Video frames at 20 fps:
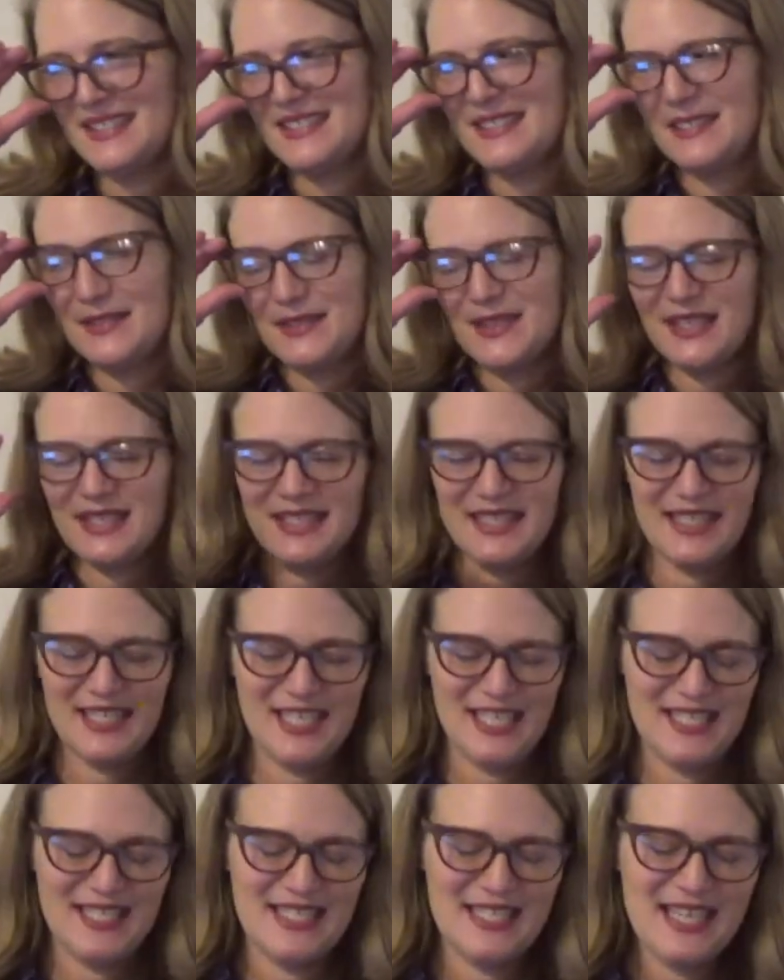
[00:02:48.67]
all right.
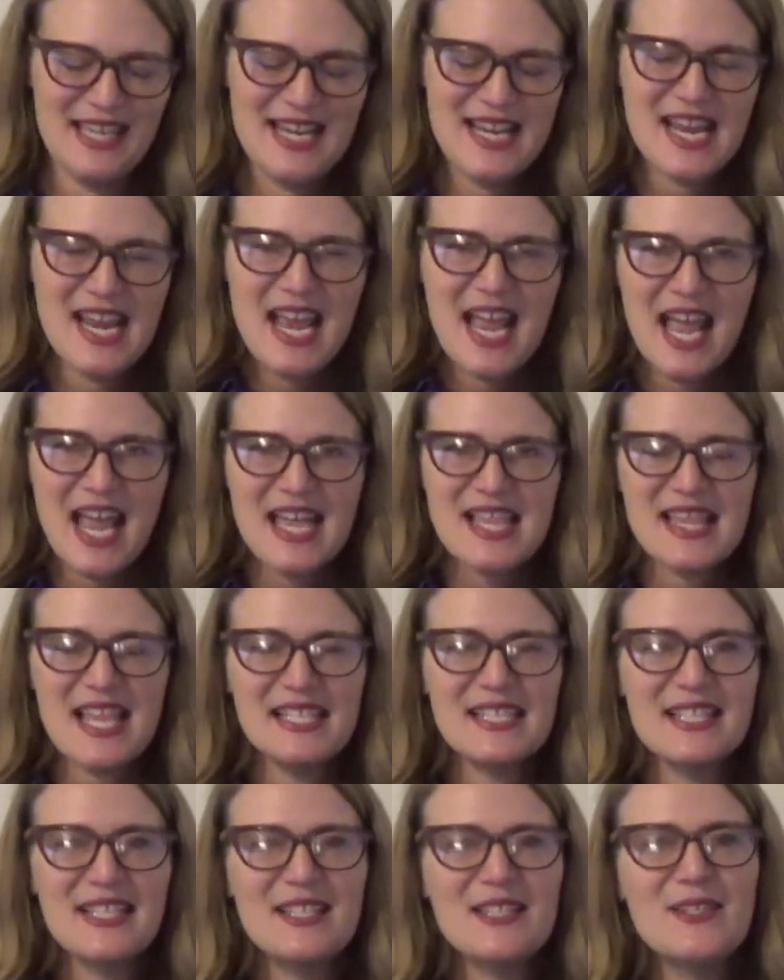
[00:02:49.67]

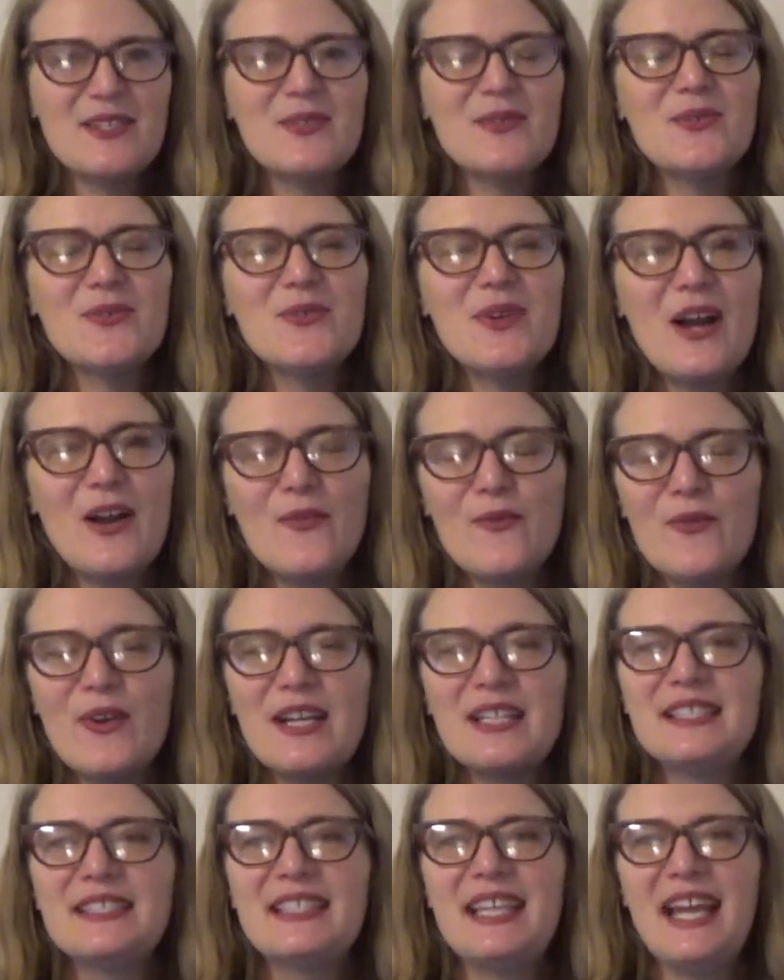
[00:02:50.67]
Let's do a
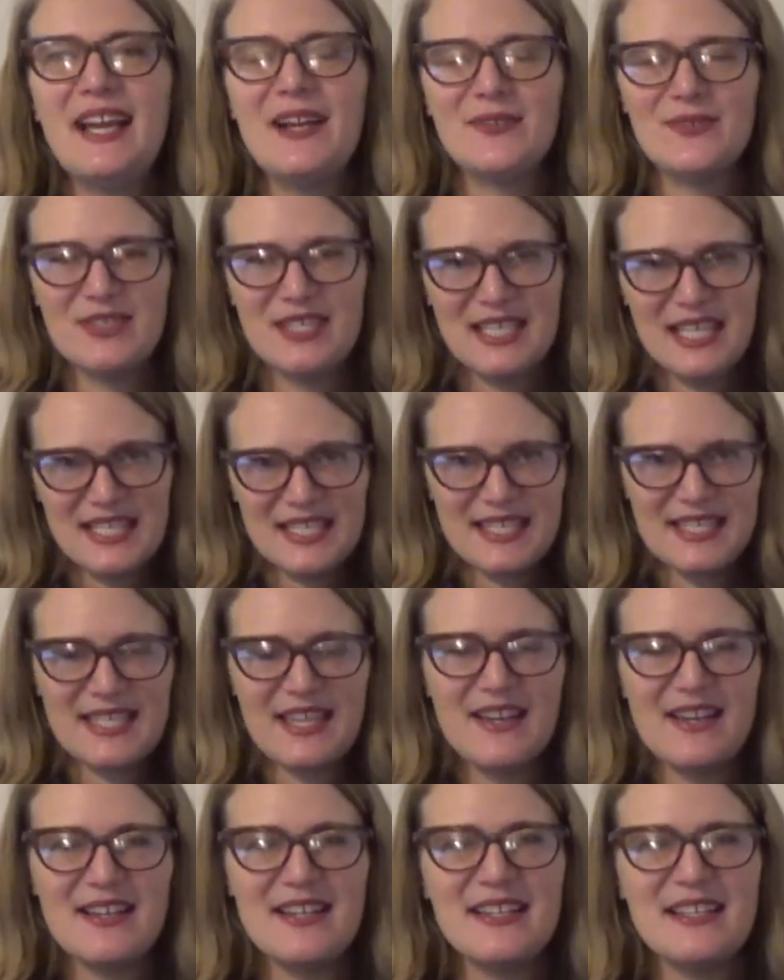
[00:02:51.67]
fun counting
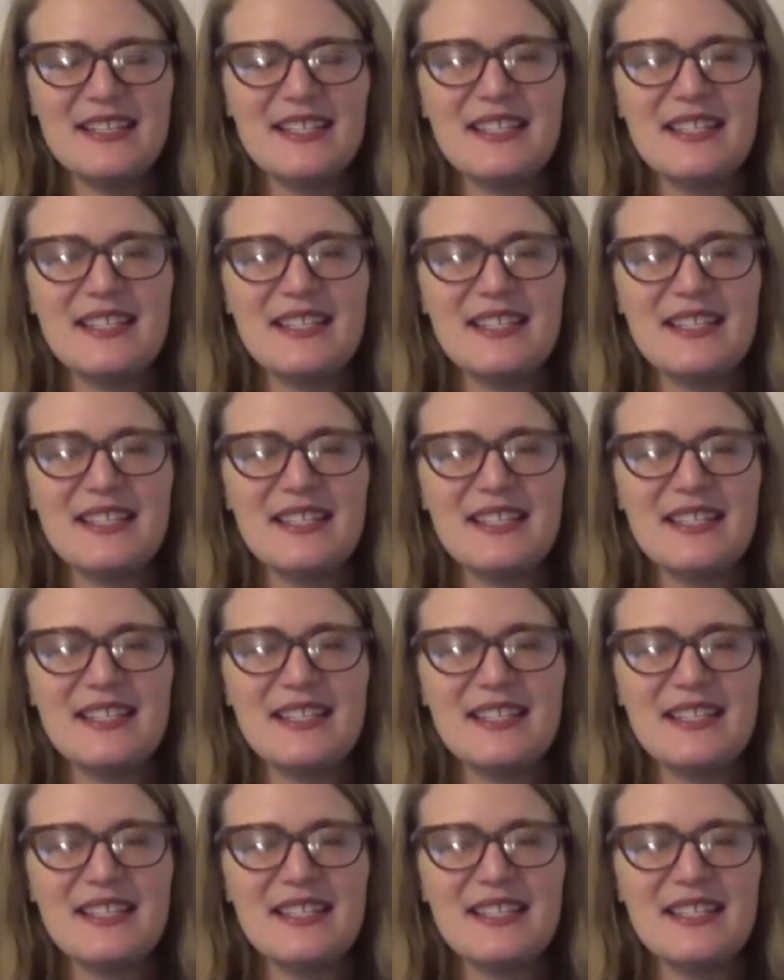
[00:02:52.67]
song.